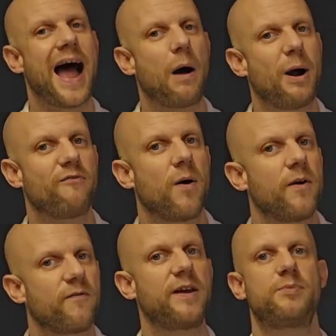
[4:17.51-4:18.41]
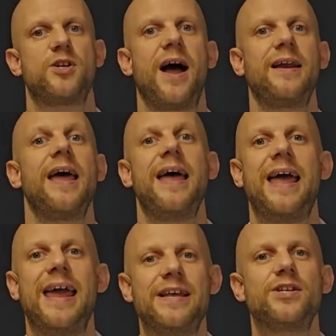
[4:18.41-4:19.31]
However, on the flip side,
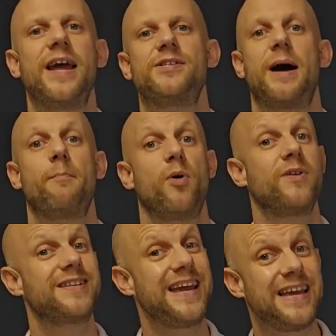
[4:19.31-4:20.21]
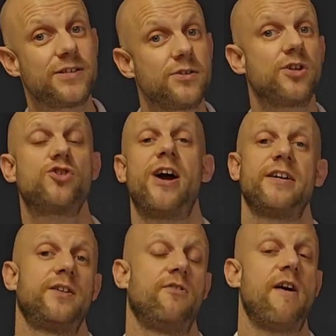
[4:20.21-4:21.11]
here's an example that isn't
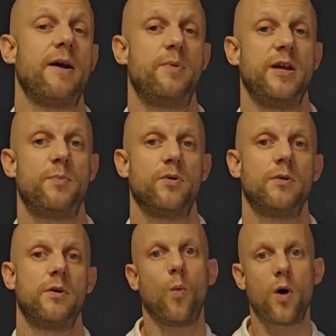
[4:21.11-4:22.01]
attracting the right people.